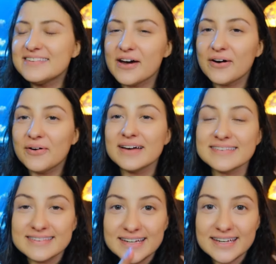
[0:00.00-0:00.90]
So,
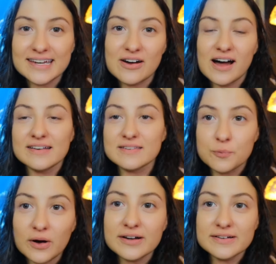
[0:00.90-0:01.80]
sneaky costs.
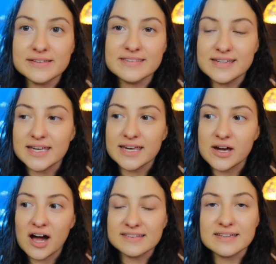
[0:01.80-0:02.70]
What are the sneaky
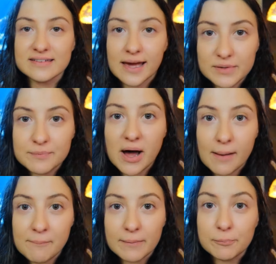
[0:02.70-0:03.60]
costs that tend to
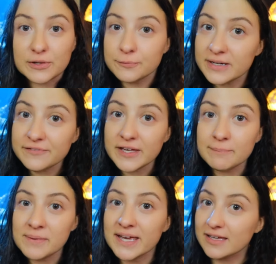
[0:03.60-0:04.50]
pop up with reef
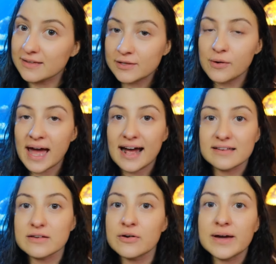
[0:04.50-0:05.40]
keeping, you
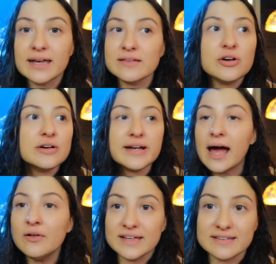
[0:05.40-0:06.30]
ask? Okay, there are
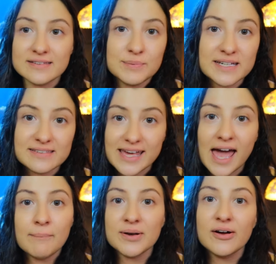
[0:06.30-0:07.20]
countless because they
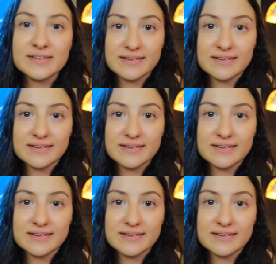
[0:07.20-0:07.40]
happen all the